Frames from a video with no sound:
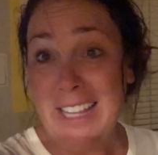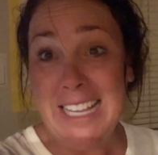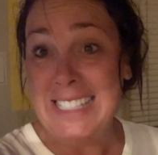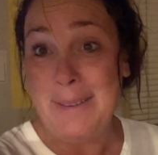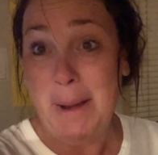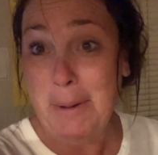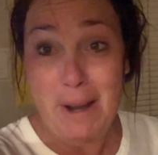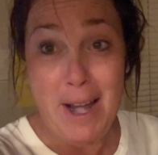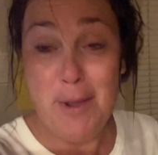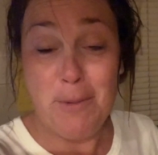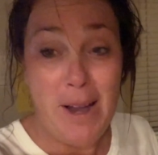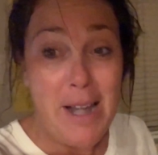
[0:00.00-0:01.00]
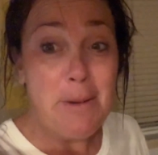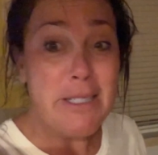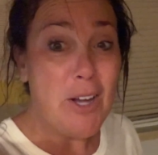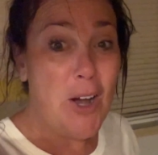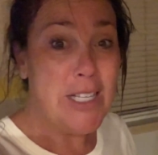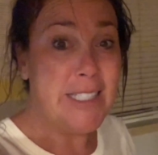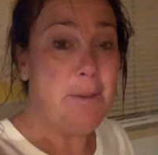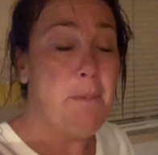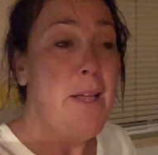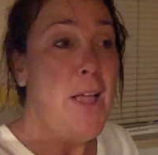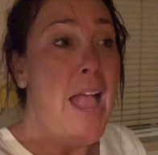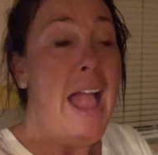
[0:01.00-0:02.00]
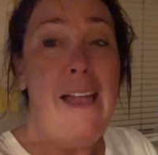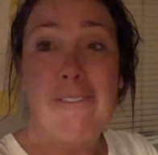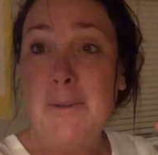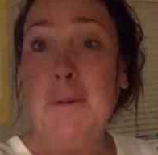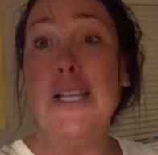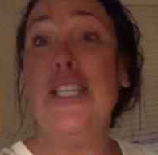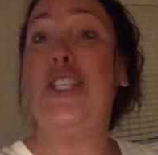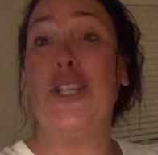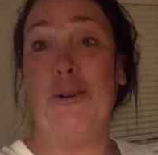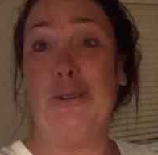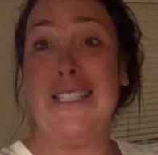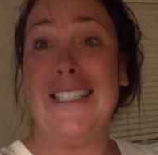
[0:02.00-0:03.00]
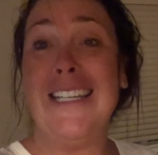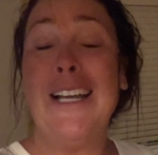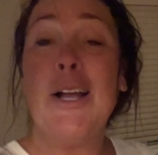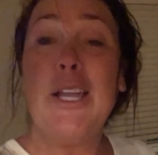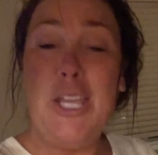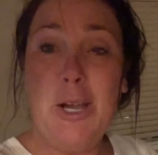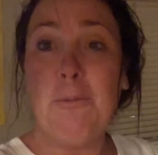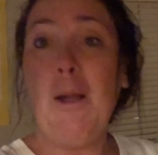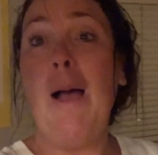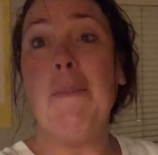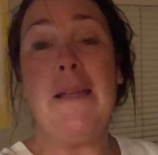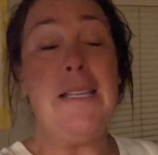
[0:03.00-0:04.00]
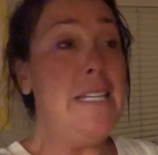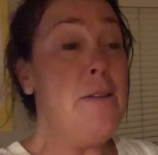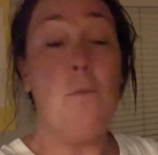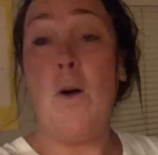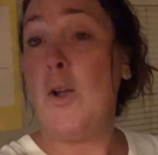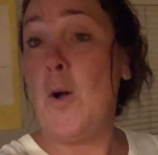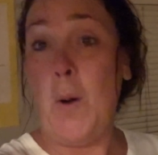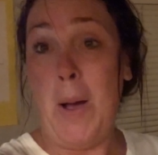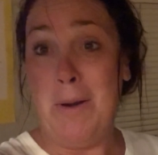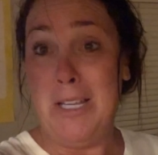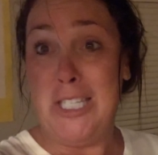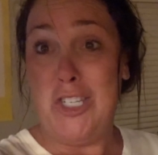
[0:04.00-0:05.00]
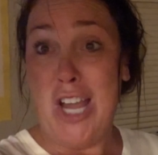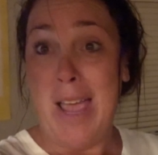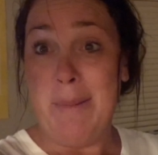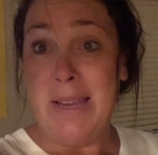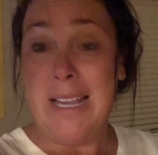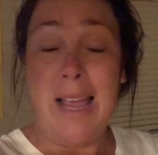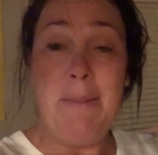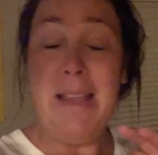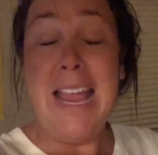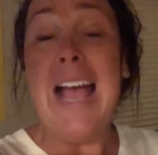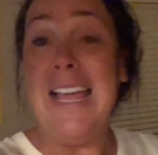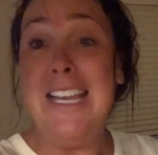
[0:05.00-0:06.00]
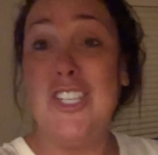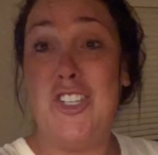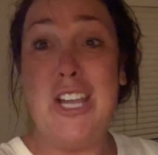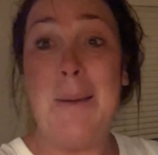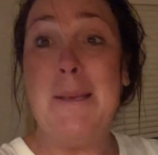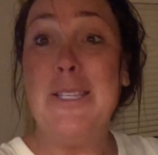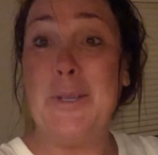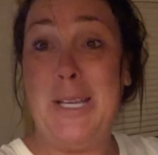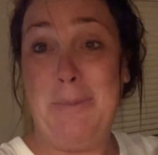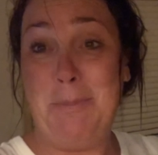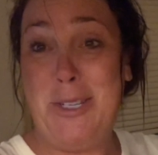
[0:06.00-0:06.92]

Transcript: last time I ran in the rain. It was awesome. Everyone is soaked. Cute Robbie didn't want to go out in his jammies. I mean, yeah, in his jammies. So he